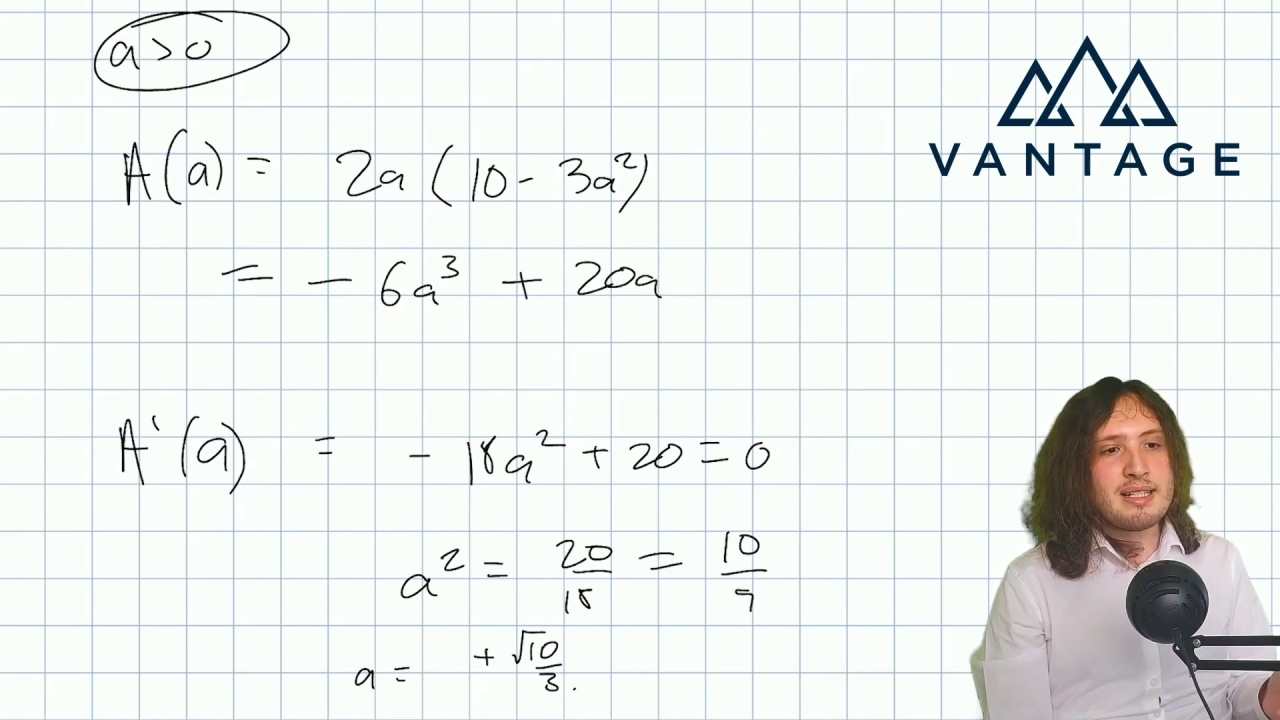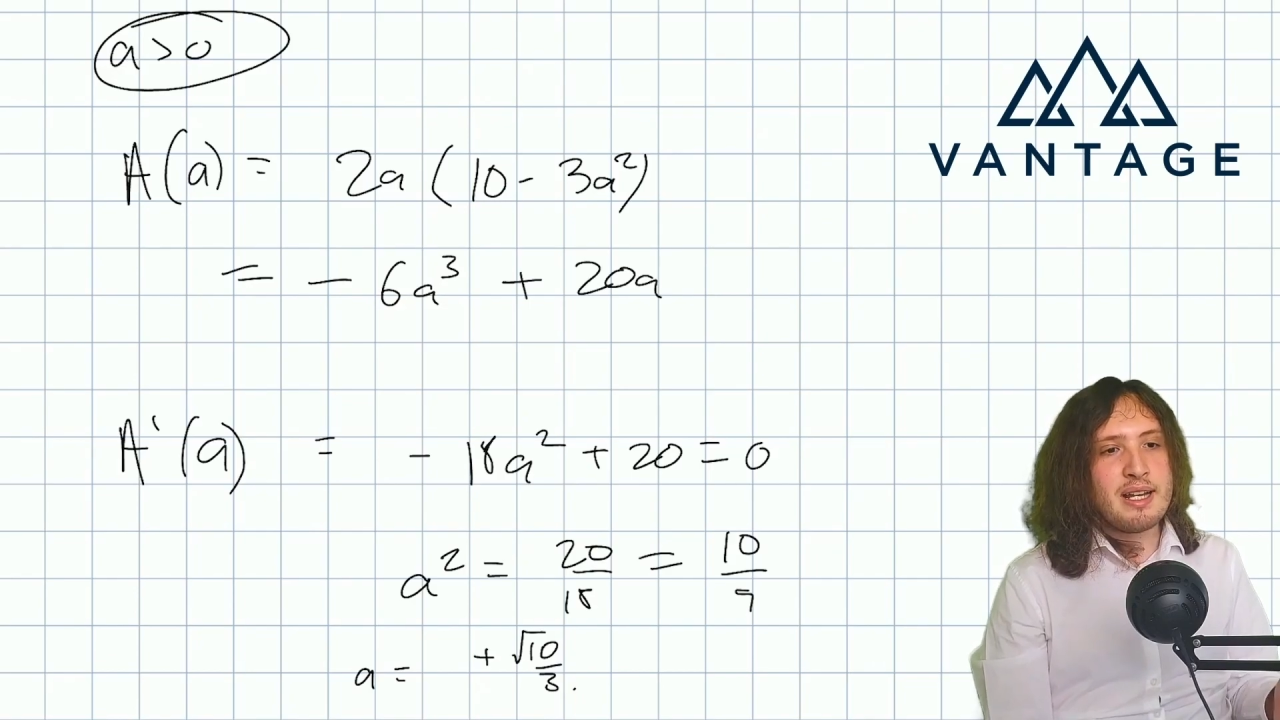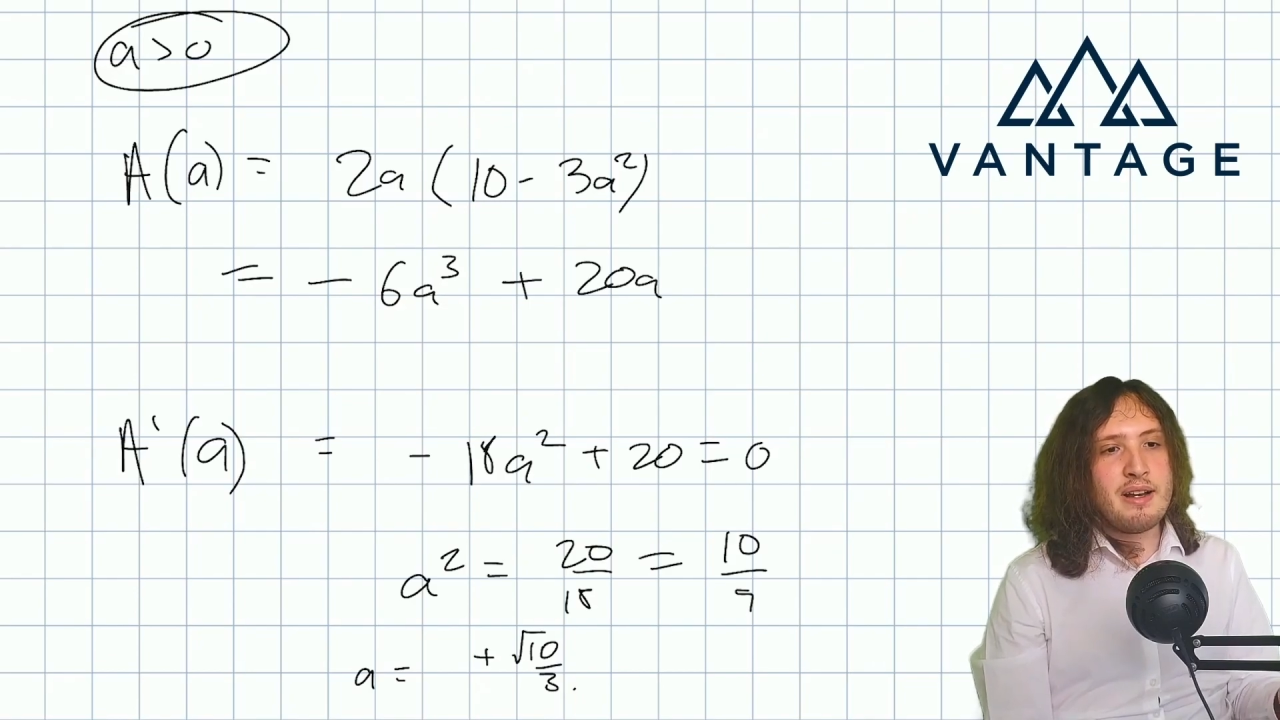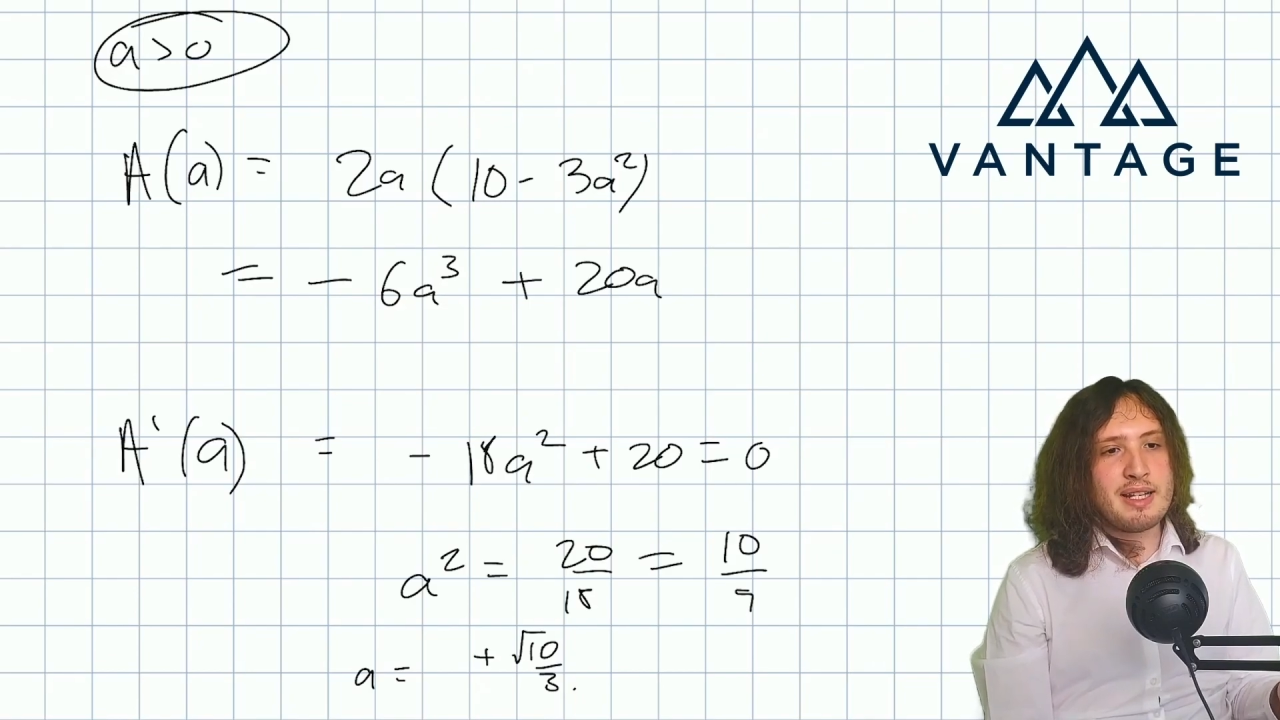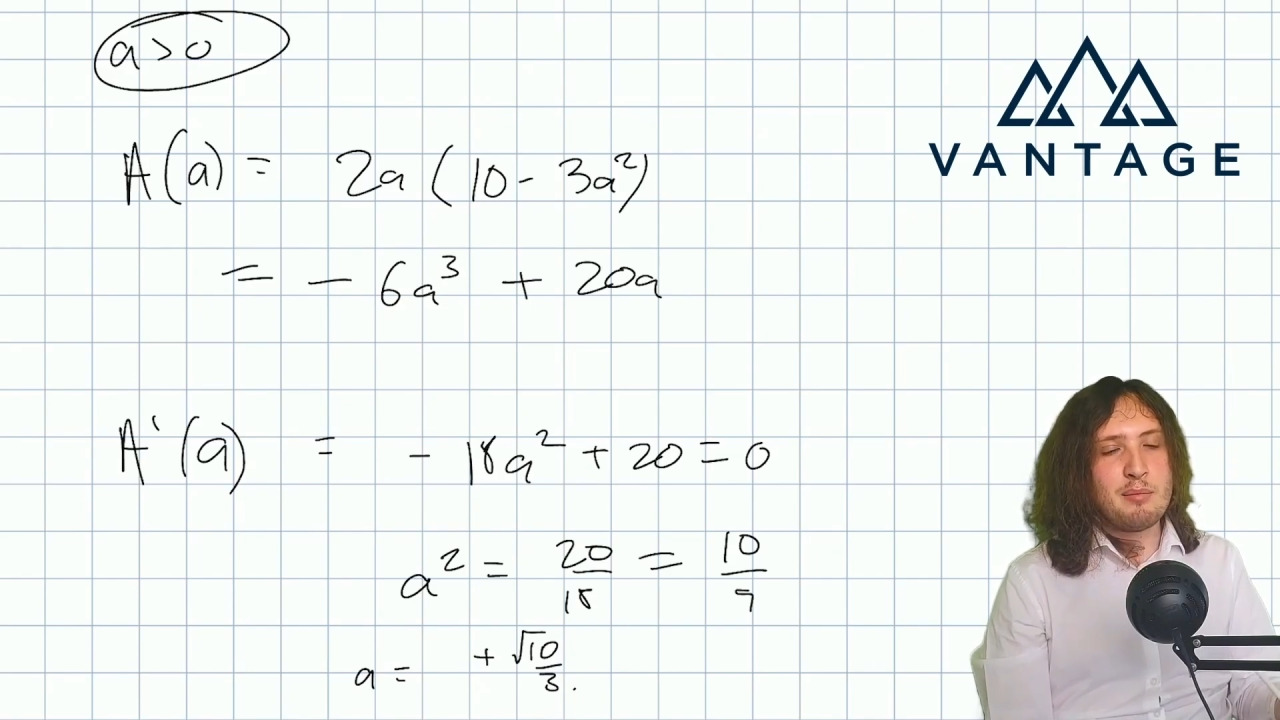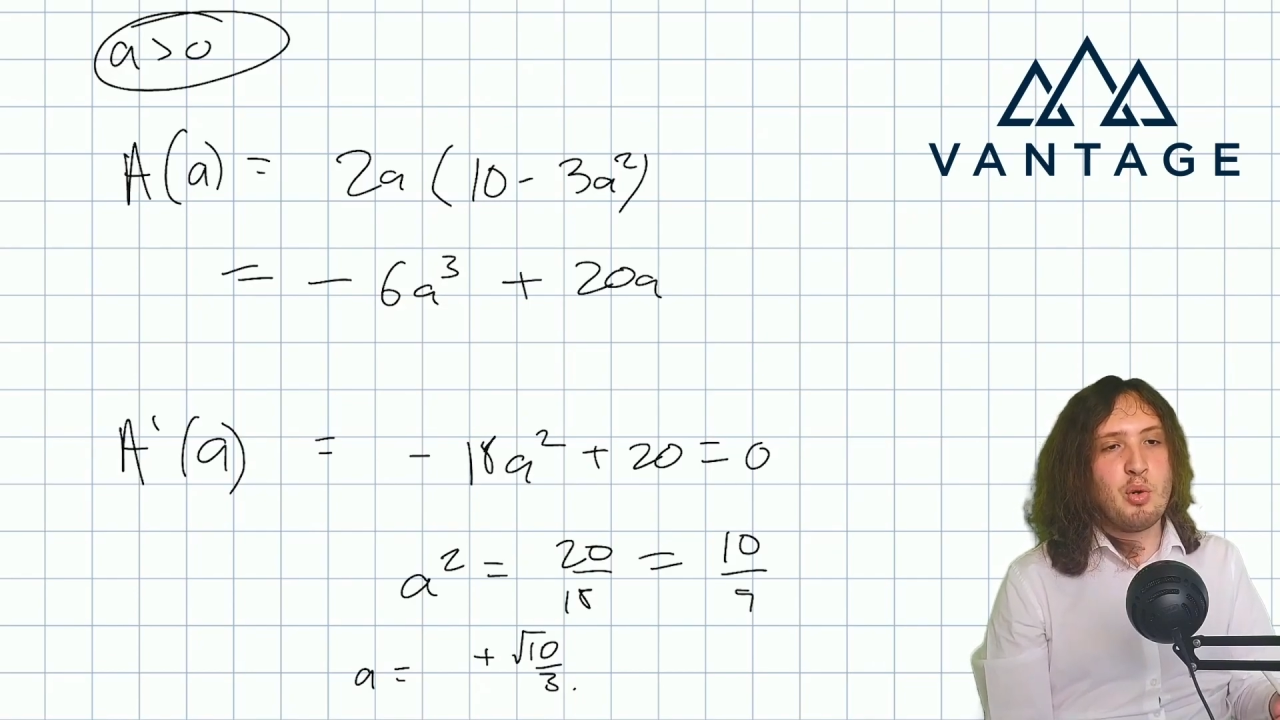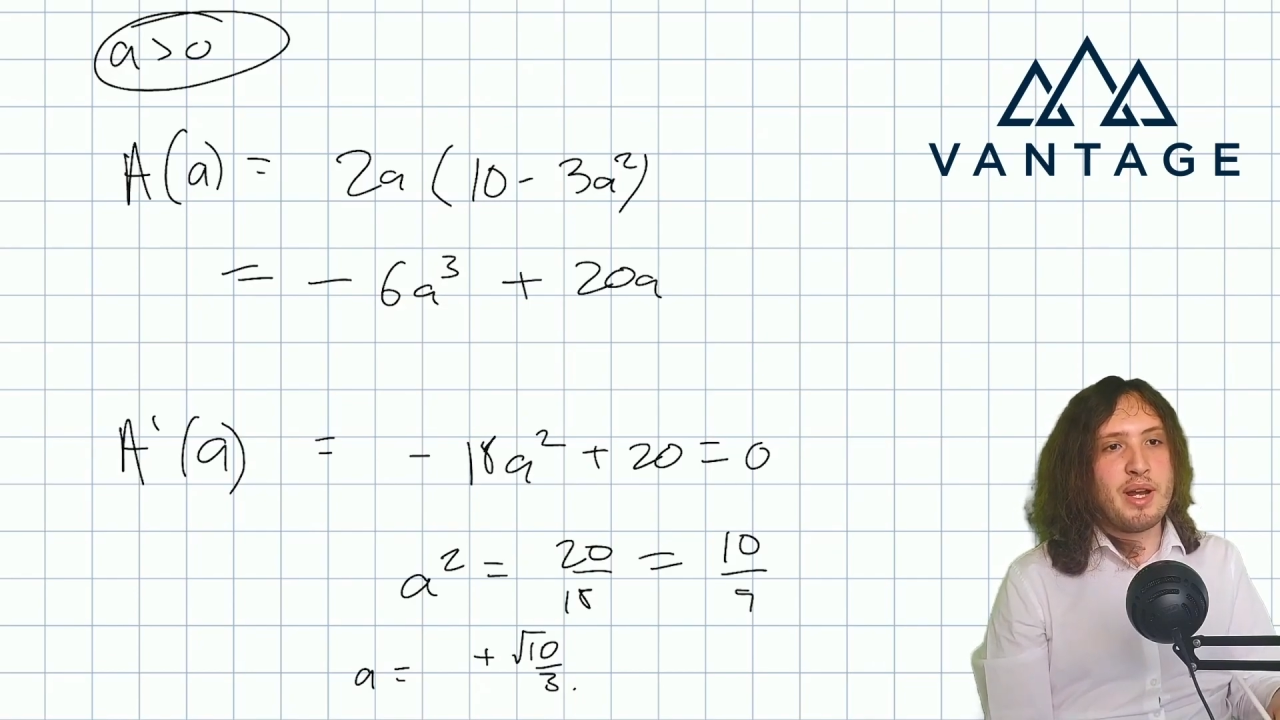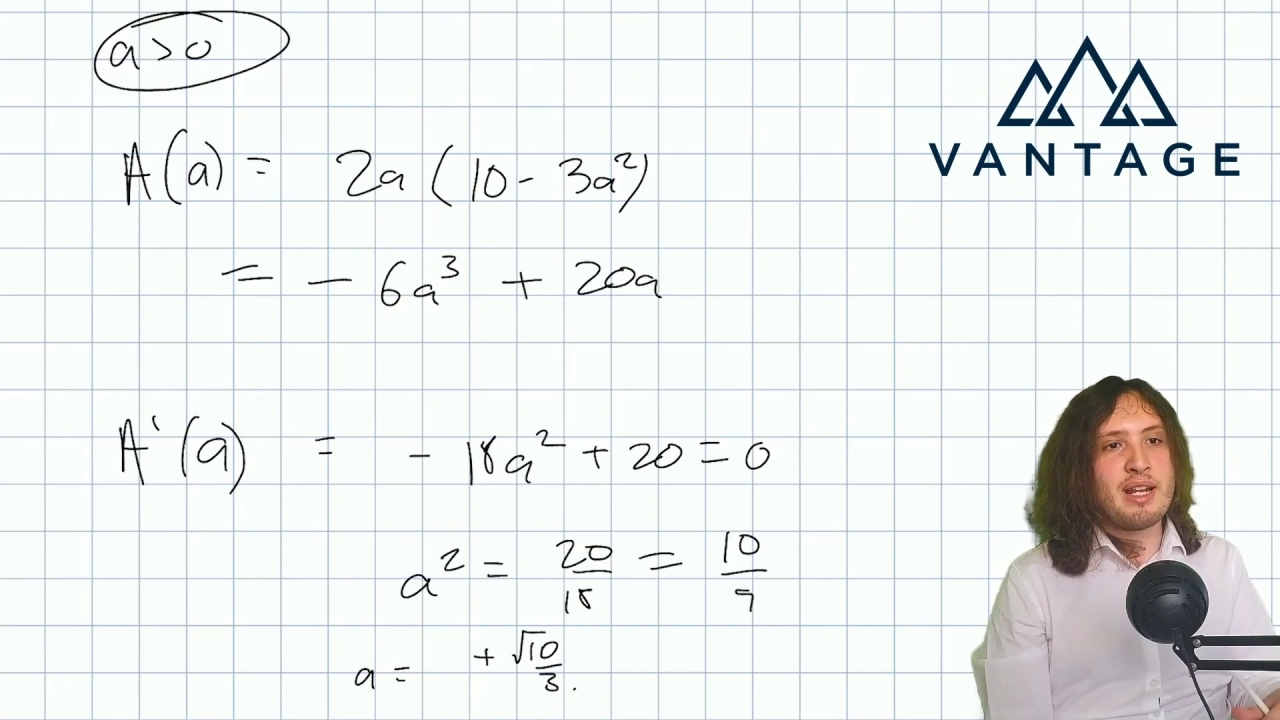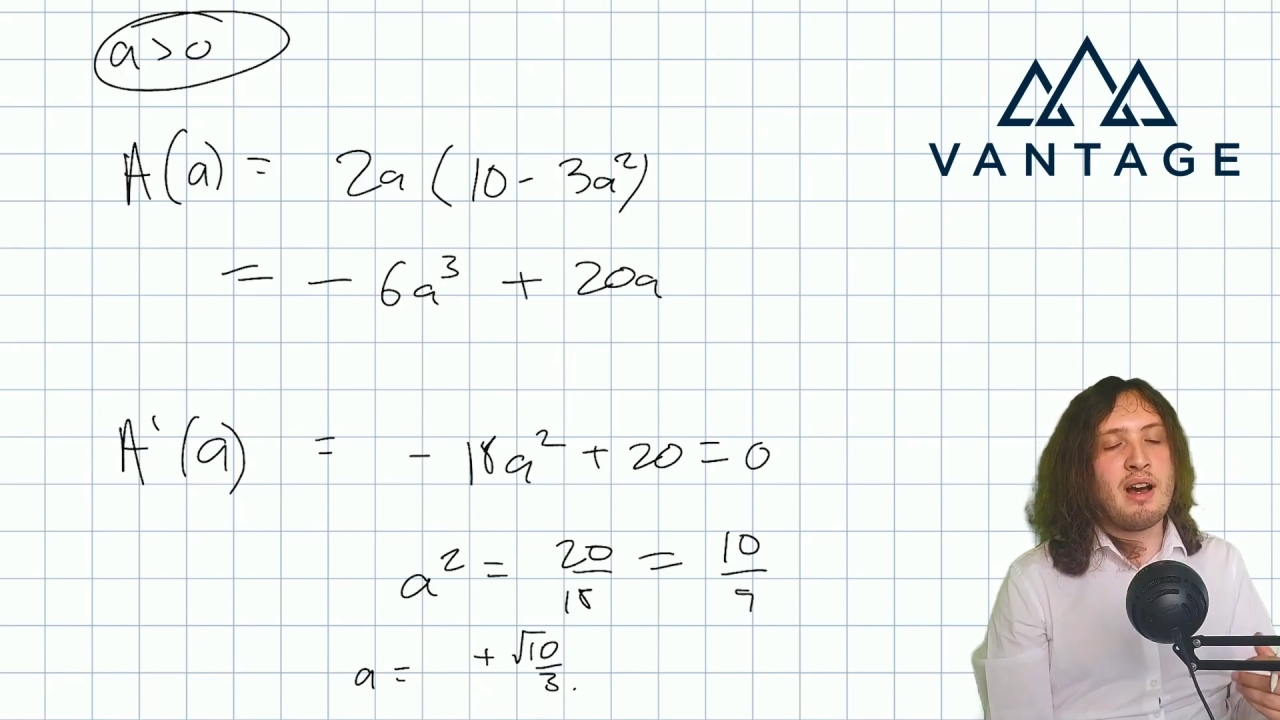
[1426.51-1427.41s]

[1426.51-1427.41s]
turning point